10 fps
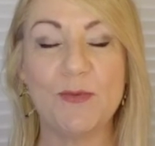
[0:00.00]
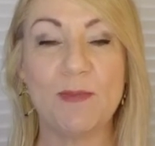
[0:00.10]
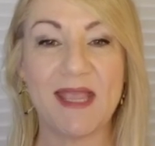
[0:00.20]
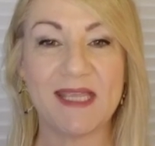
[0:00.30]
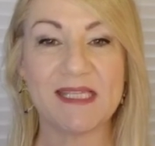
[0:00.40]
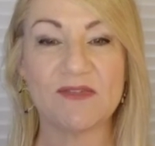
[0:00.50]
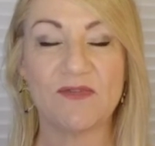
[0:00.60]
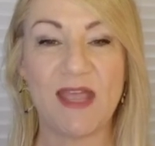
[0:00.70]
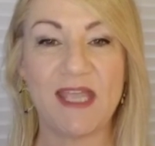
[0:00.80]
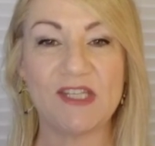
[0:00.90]
make his
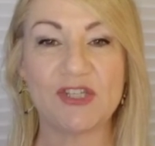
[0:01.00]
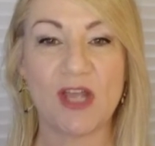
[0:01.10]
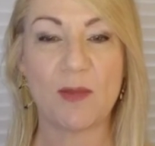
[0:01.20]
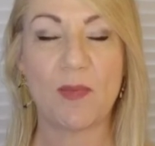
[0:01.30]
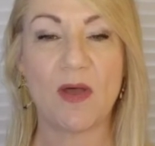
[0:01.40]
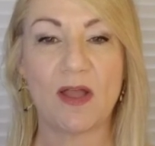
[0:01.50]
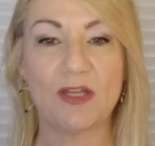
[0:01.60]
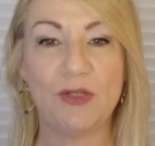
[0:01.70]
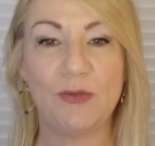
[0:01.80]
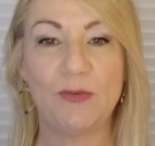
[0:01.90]
face shine upon
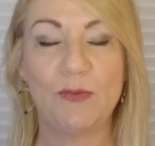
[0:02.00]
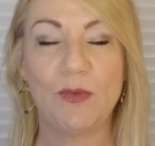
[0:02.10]
you,